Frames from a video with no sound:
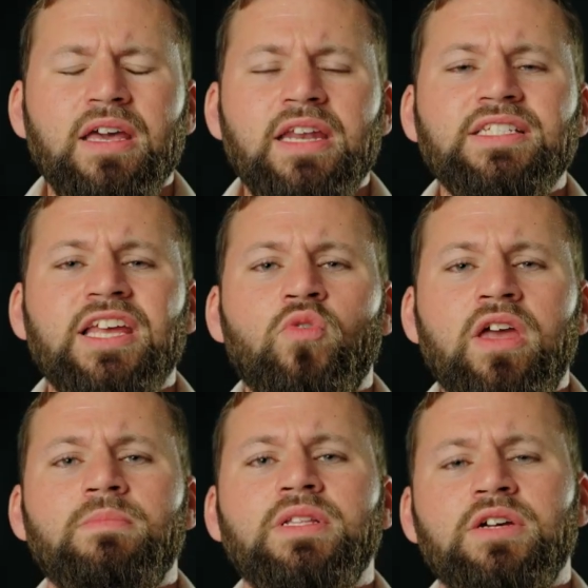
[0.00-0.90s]
it is a
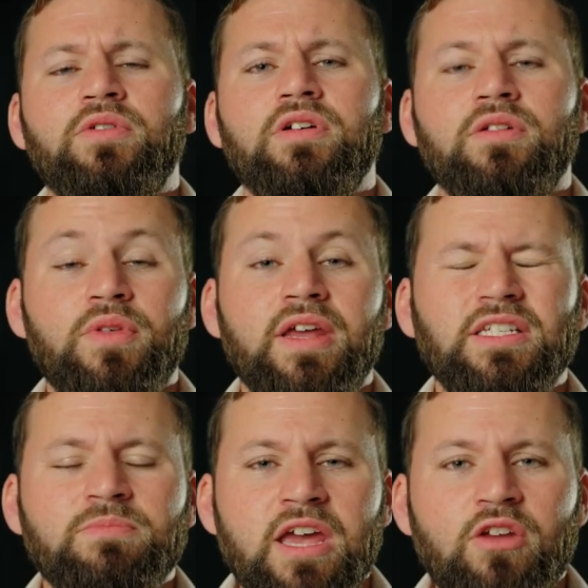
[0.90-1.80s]
great material that
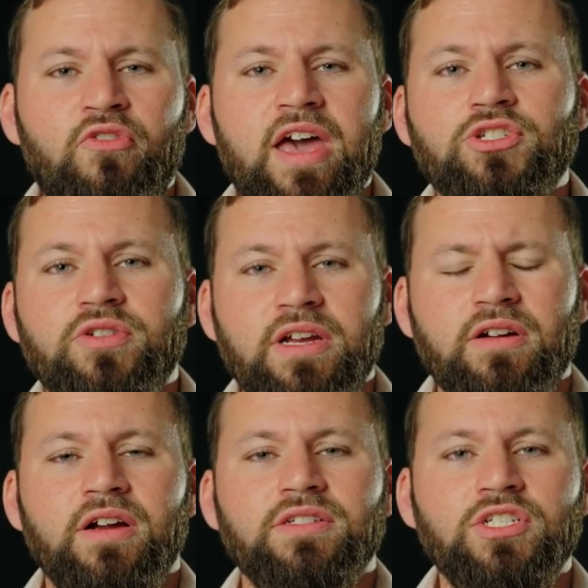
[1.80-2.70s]
is manufactured here
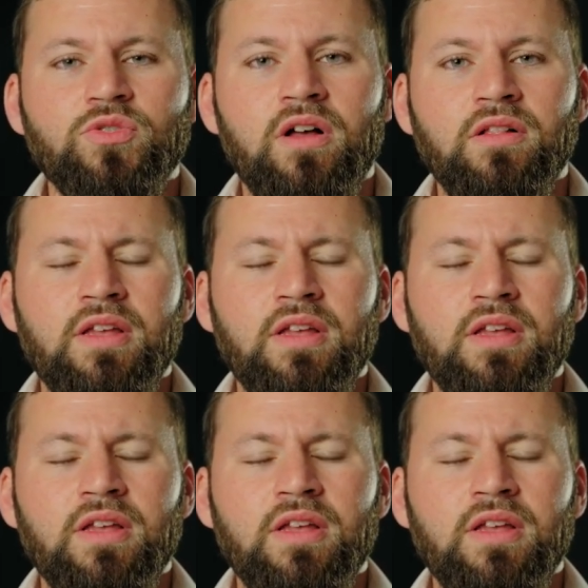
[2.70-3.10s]
in Eretz Yisroel.